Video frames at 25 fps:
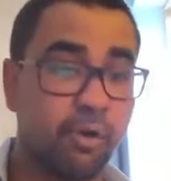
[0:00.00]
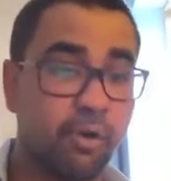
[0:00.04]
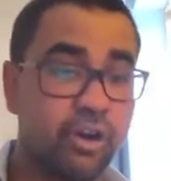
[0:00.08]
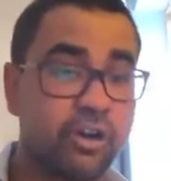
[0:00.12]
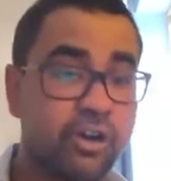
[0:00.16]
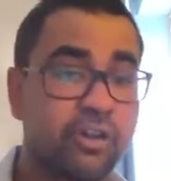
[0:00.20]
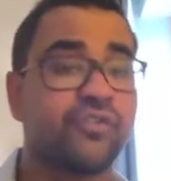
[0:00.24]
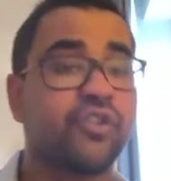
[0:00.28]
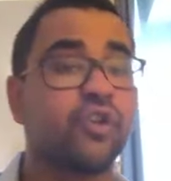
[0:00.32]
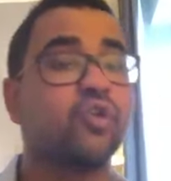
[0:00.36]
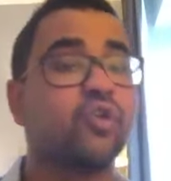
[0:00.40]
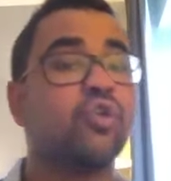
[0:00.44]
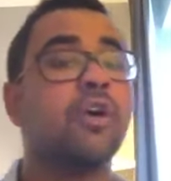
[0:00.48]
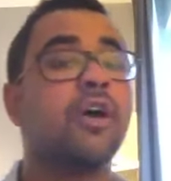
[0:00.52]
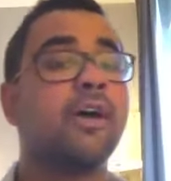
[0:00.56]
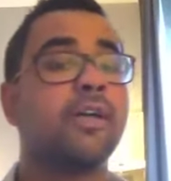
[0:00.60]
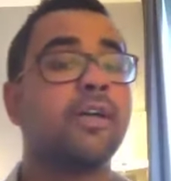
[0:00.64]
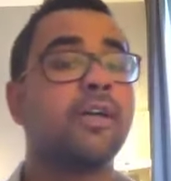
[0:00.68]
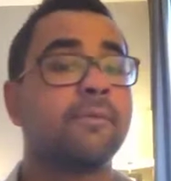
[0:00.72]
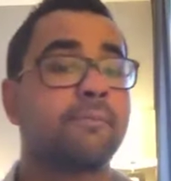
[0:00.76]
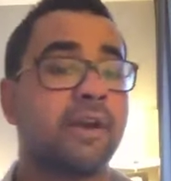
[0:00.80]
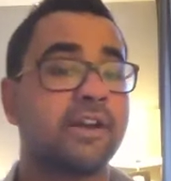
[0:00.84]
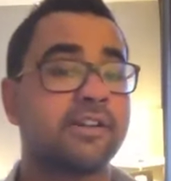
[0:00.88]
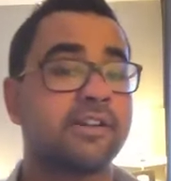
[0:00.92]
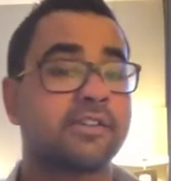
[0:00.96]
point of view,
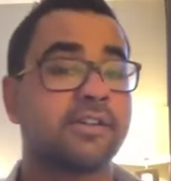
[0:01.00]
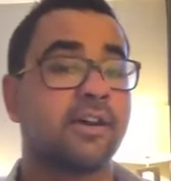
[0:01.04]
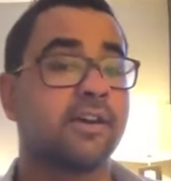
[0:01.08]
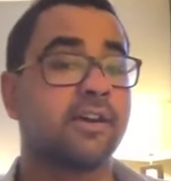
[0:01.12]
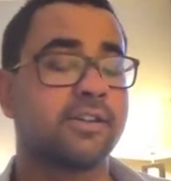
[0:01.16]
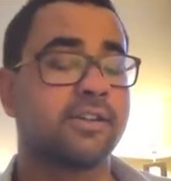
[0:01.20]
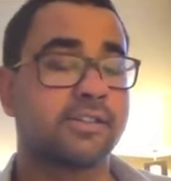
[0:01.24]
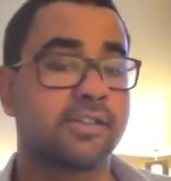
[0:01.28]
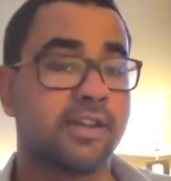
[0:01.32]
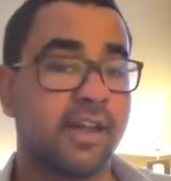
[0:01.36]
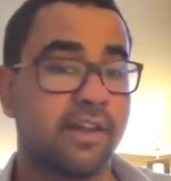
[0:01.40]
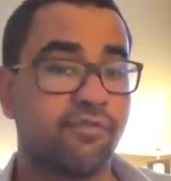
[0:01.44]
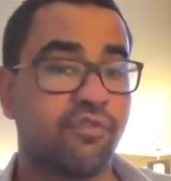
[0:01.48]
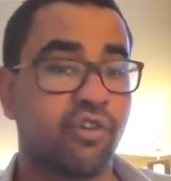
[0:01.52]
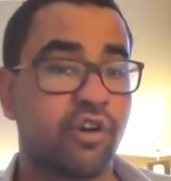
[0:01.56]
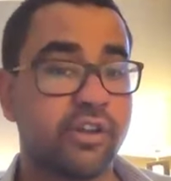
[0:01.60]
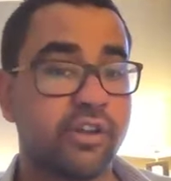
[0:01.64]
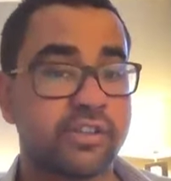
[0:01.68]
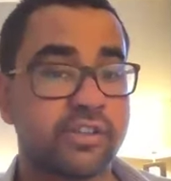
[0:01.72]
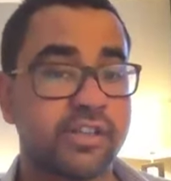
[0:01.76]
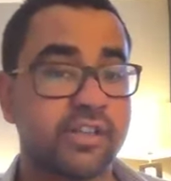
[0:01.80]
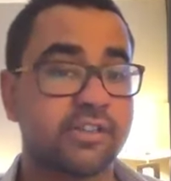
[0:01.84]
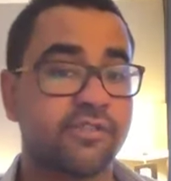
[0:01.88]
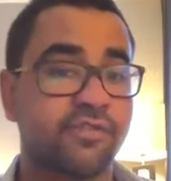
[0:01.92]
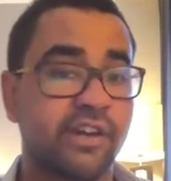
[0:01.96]
price target is
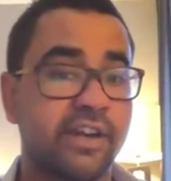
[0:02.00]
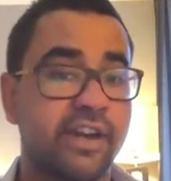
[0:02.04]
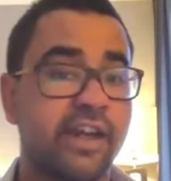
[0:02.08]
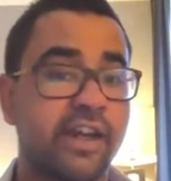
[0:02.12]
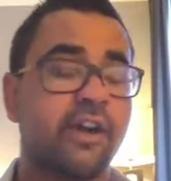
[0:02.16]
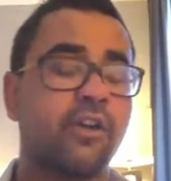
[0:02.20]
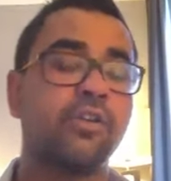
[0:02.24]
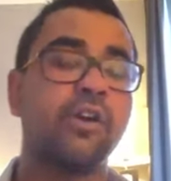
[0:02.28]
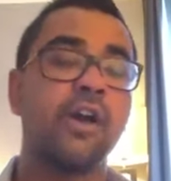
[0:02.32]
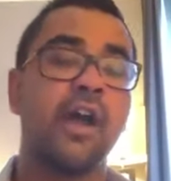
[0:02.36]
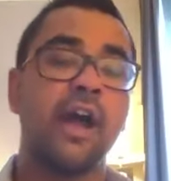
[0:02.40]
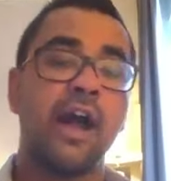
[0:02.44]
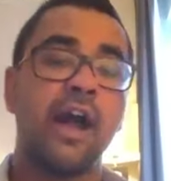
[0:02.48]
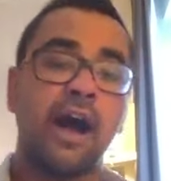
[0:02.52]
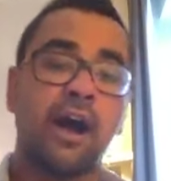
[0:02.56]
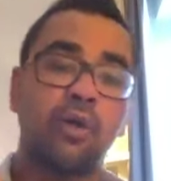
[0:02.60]
946 for now.